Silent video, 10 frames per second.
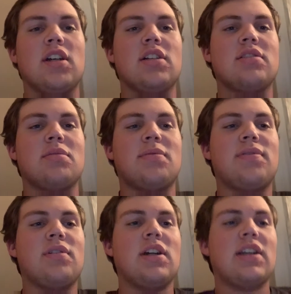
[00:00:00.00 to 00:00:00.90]
So
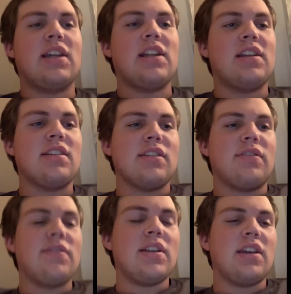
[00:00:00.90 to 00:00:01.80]
before I get into this
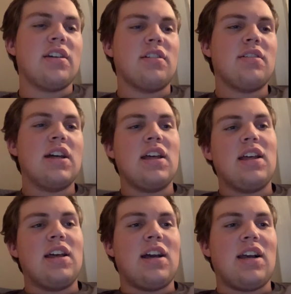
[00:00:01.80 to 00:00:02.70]
video,
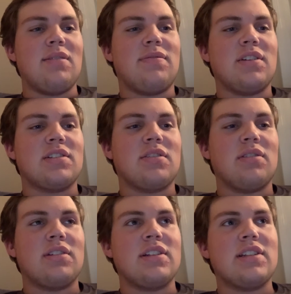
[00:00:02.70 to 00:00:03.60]
I'm first
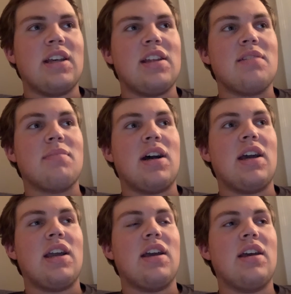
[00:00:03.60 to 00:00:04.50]
going to say that
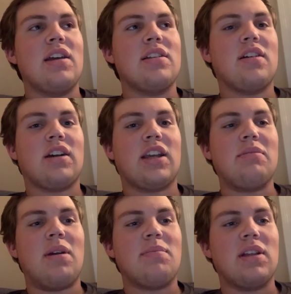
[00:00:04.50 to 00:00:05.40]
my talking
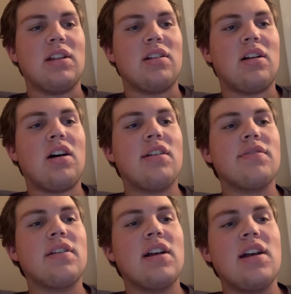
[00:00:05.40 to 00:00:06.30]
might be a little off
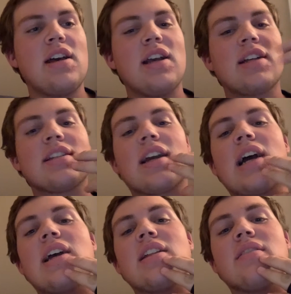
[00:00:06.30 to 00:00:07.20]
because I
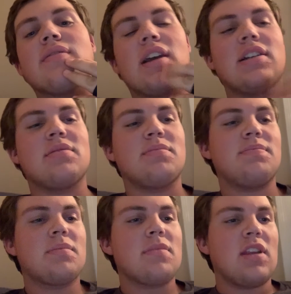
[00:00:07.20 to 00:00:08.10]
got hit in the face
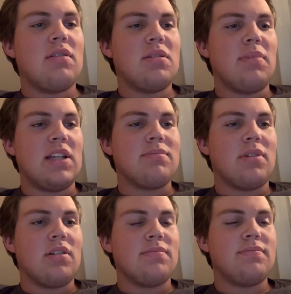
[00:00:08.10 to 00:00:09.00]
with a
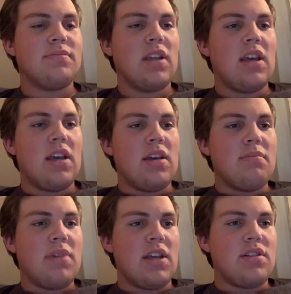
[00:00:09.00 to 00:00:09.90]
baseball
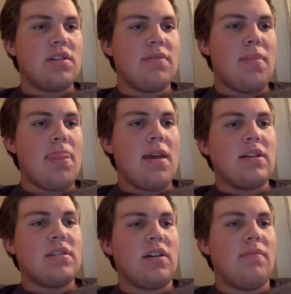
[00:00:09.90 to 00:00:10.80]
pitch.
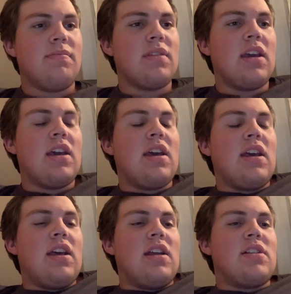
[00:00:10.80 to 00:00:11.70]
So,
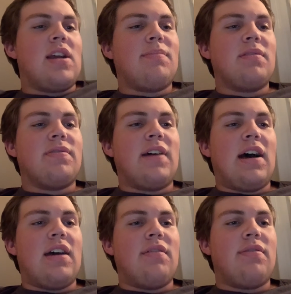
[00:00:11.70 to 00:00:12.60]
Chapter
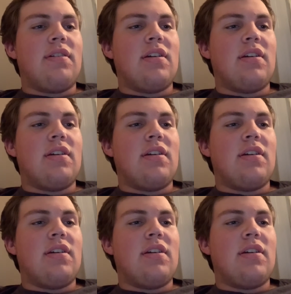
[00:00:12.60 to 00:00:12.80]
5